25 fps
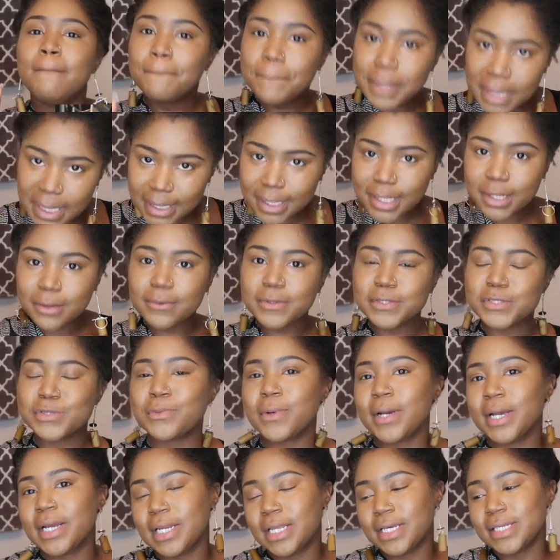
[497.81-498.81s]
But it was
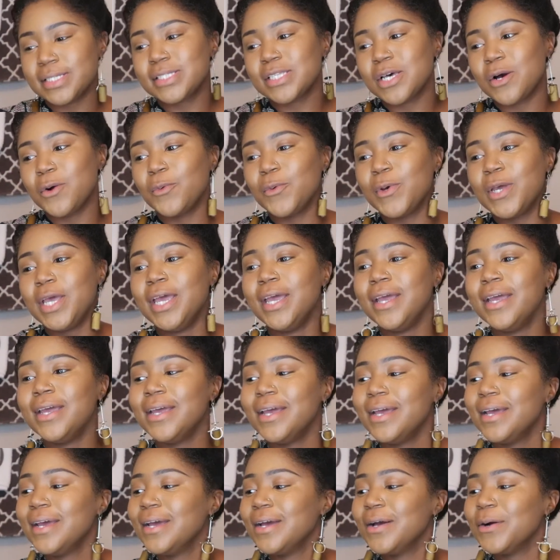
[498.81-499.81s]
raining, so we
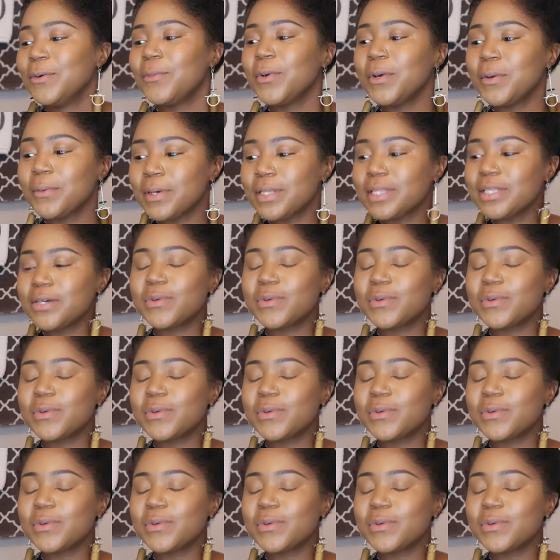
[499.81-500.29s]
were